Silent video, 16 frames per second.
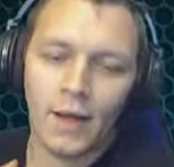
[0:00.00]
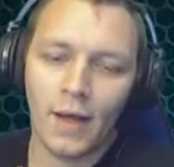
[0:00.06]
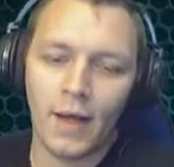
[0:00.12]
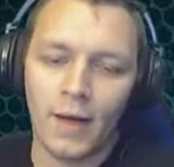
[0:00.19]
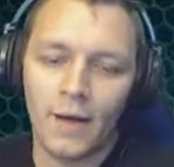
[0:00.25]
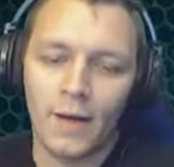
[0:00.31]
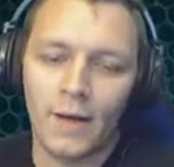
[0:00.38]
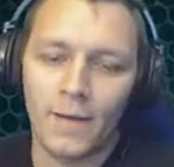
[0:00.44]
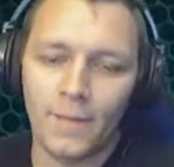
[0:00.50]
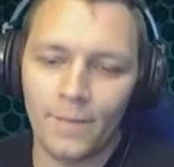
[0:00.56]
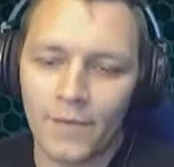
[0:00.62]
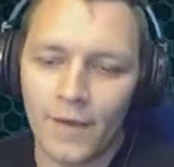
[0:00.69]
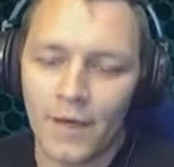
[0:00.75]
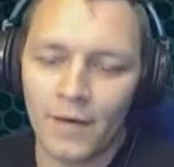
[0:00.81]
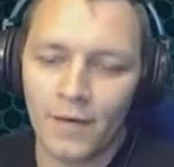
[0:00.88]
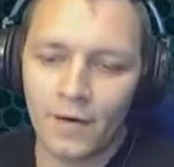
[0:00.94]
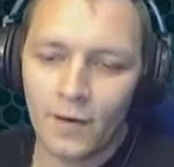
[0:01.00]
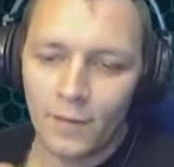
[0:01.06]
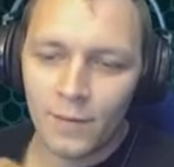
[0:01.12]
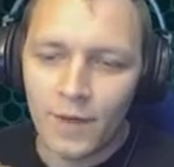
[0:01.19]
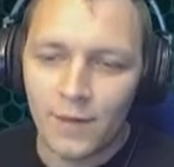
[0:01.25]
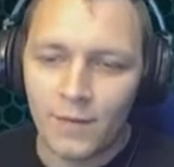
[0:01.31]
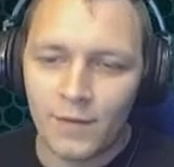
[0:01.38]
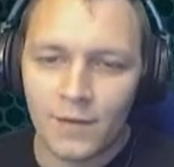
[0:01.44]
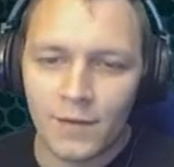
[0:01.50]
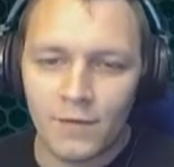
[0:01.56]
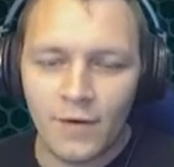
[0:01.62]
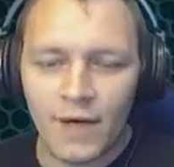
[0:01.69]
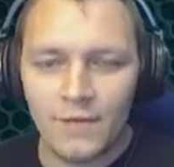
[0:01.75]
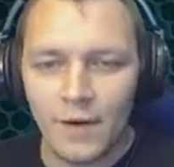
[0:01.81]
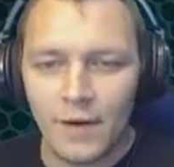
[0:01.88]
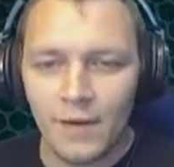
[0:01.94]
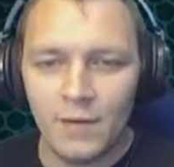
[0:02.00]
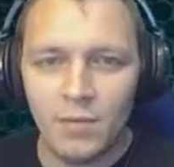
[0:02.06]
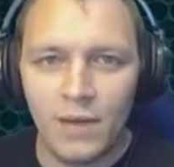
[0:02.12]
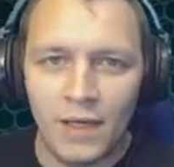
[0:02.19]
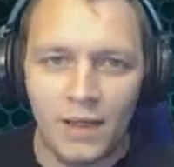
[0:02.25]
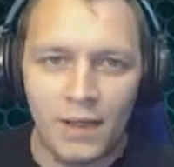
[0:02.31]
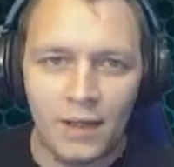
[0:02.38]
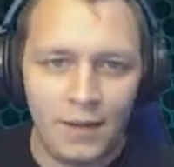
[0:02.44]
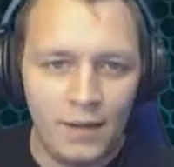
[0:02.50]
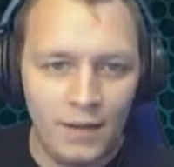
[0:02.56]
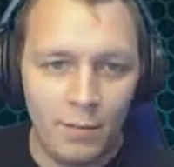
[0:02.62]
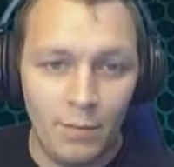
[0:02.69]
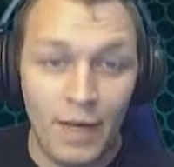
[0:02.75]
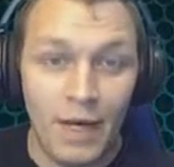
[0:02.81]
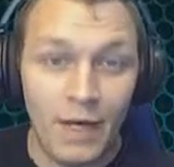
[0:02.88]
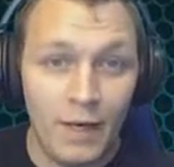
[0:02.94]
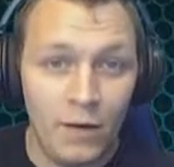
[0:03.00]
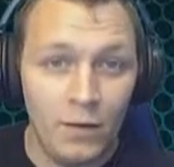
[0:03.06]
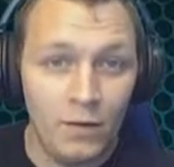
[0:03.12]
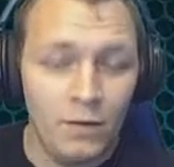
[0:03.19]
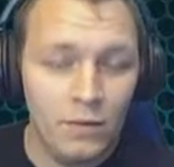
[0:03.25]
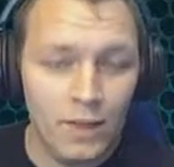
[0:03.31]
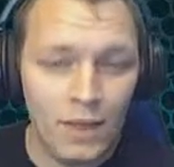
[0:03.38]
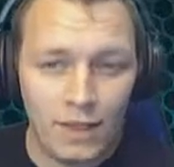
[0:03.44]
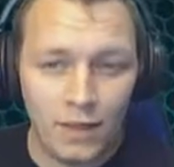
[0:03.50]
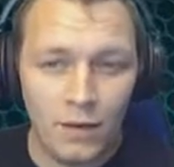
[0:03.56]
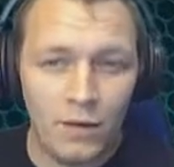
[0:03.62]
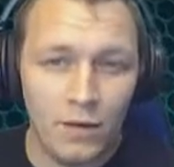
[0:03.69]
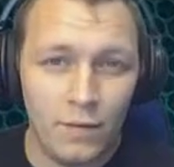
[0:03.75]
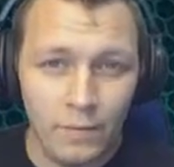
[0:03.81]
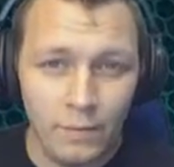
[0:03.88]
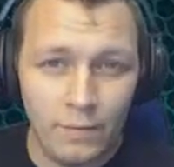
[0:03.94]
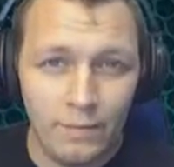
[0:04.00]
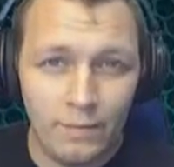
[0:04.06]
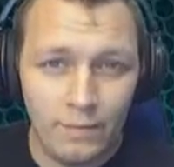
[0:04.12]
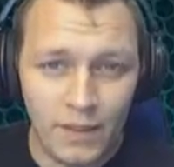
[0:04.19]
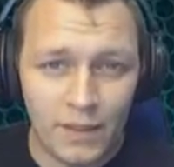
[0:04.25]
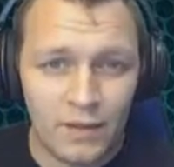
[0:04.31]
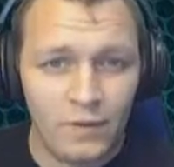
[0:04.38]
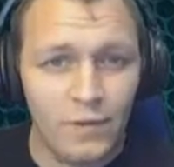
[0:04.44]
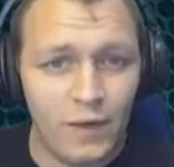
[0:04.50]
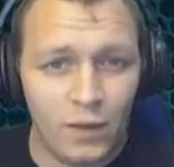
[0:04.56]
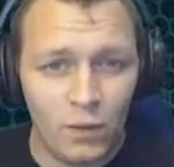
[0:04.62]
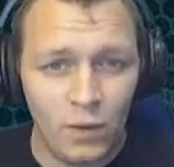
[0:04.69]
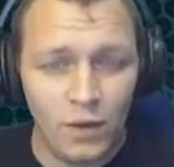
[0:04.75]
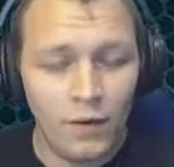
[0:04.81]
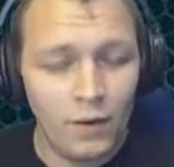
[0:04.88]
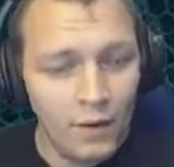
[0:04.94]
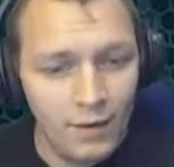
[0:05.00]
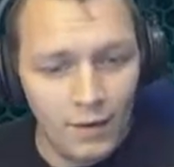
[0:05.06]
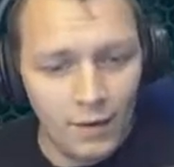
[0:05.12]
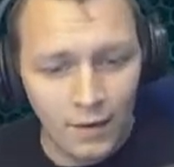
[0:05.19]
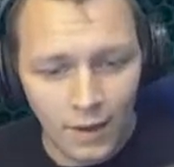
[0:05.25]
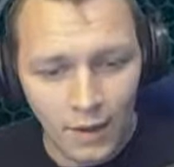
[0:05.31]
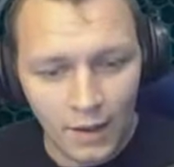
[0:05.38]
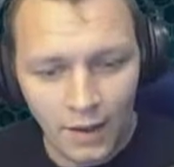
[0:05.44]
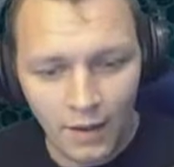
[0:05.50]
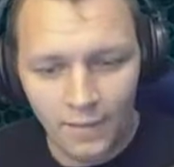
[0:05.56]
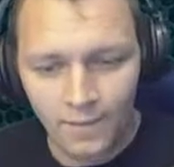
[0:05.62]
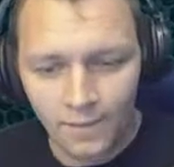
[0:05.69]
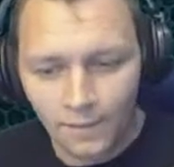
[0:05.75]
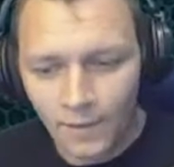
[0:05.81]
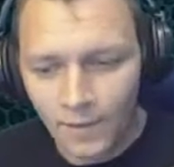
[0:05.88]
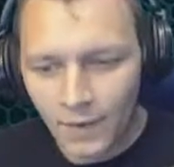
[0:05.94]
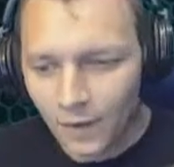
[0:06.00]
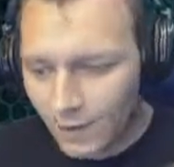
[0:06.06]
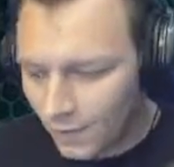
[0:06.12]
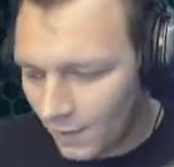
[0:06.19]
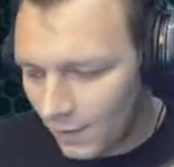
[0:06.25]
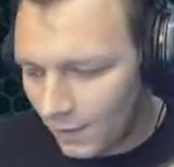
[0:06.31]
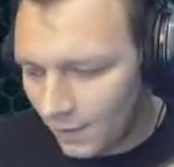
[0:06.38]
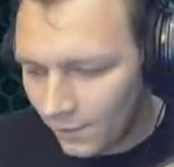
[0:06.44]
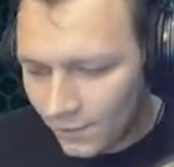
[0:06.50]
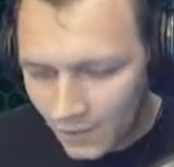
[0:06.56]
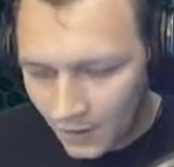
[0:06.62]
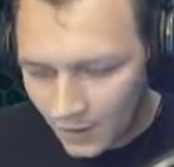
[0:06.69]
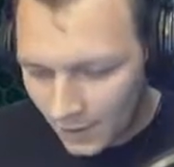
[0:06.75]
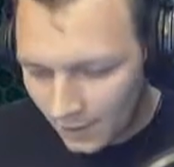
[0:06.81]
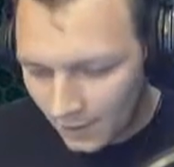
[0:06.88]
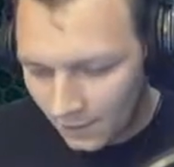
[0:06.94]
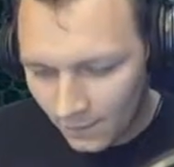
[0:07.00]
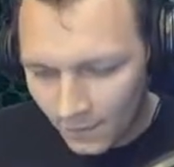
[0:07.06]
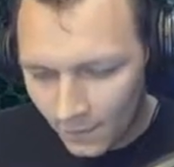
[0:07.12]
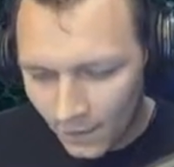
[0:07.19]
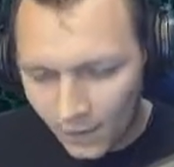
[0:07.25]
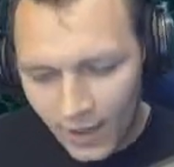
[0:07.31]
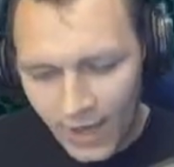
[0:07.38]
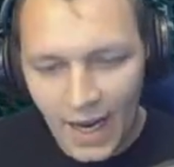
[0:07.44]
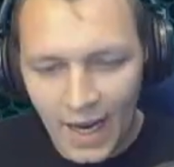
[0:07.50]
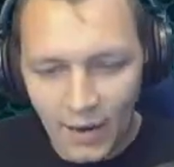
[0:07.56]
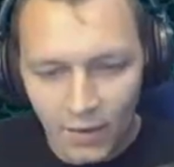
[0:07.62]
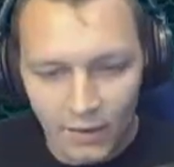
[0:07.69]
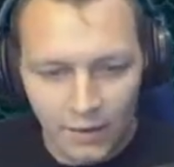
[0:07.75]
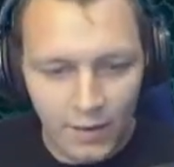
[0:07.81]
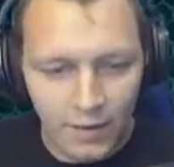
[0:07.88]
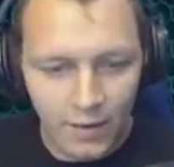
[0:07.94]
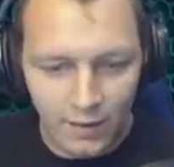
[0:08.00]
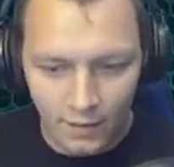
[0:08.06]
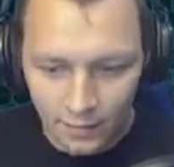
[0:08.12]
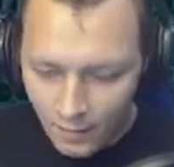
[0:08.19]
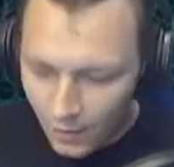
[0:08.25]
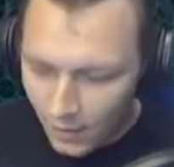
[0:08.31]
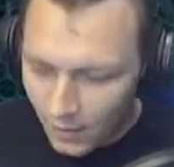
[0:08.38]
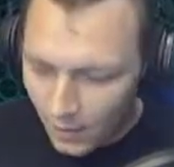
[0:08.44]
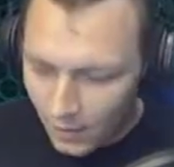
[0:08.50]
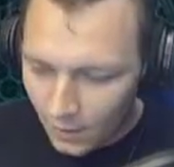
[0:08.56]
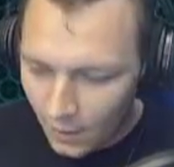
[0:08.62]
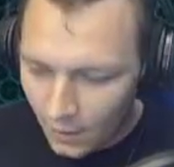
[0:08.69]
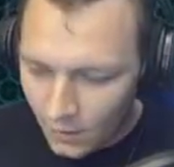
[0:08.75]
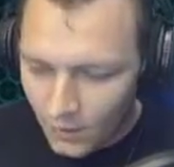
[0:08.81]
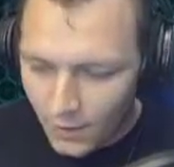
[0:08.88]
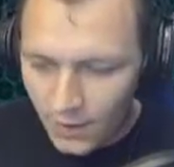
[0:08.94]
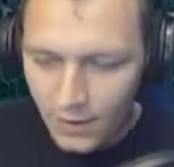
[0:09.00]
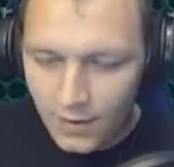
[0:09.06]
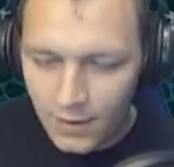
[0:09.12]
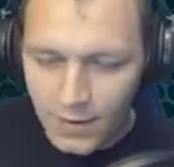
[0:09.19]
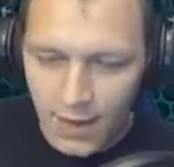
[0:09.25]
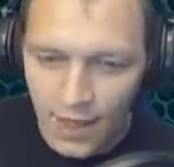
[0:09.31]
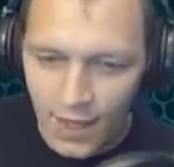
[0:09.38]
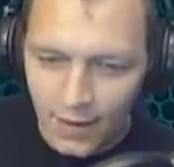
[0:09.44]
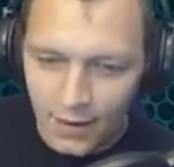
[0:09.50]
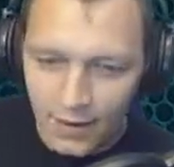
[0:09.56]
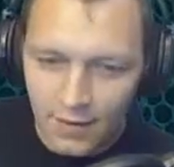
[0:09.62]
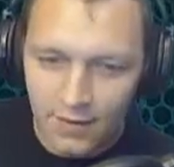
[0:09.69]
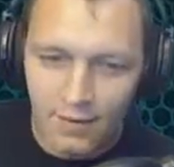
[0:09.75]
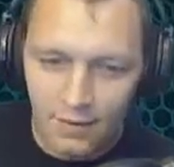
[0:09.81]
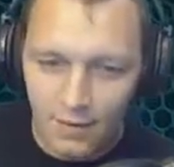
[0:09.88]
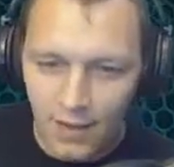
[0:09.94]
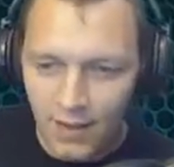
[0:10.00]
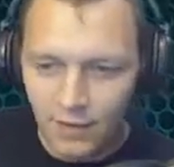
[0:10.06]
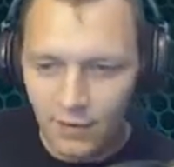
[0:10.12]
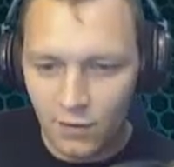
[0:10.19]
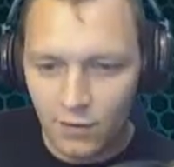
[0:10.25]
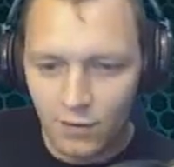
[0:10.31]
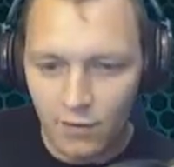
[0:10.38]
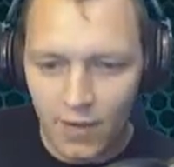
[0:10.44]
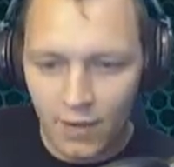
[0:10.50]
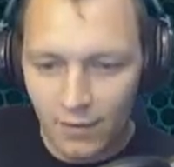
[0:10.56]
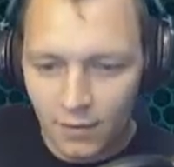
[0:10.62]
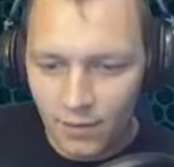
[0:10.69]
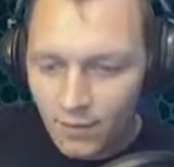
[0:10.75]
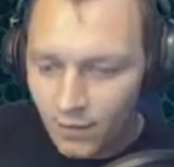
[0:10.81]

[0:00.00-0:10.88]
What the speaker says: And you're going to be able to drive around the planet in the Mako like you could on Mass Effect 1, and obviously, you know, get out of it and go to these sites and have a look around.